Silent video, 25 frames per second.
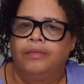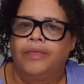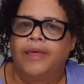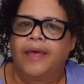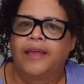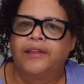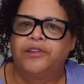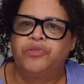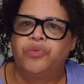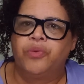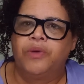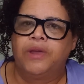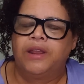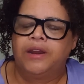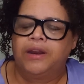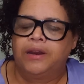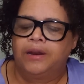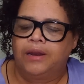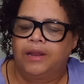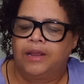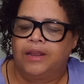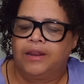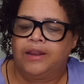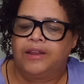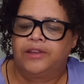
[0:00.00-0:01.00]
That's
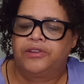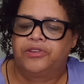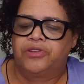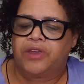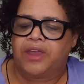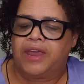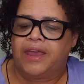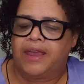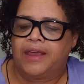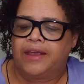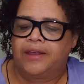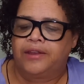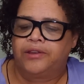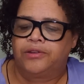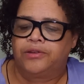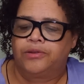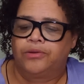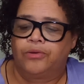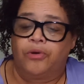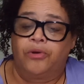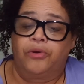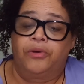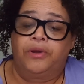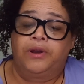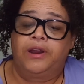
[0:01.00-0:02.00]
when, in this case
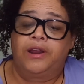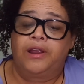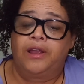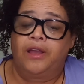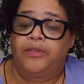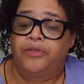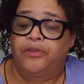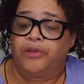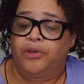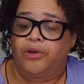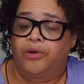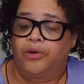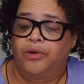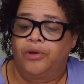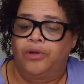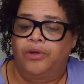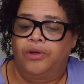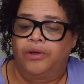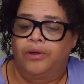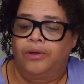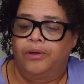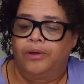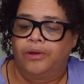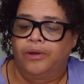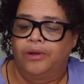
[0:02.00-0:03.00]
or any other,
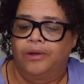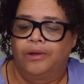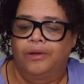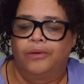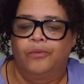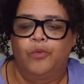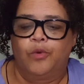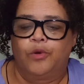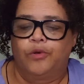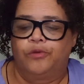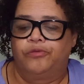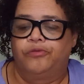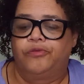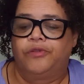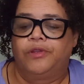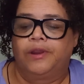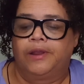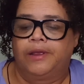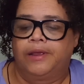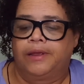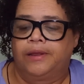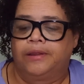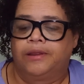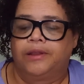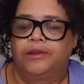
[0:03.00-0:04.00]
we're
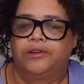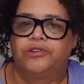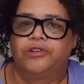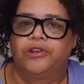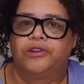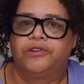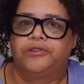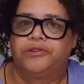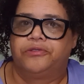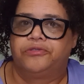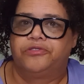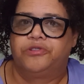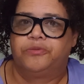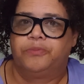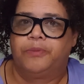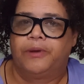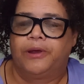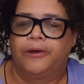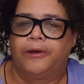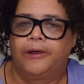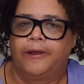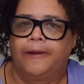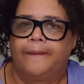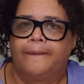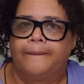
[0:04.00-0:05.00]
feeling the touch of
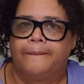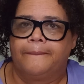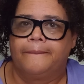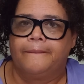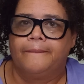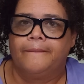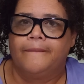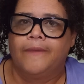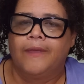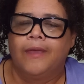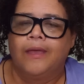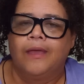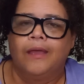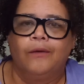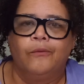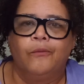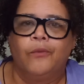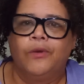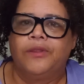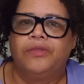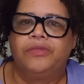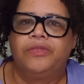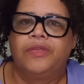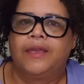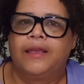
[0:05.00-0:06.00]
spirit.
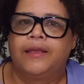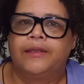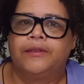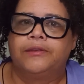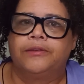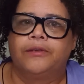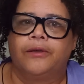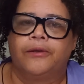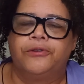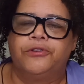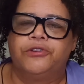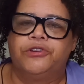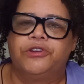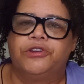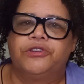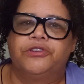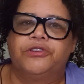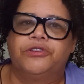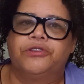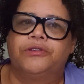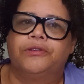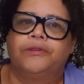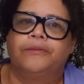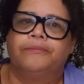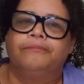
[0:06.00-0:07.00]
When things are
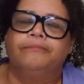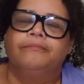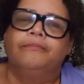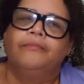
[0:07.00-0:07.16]
just,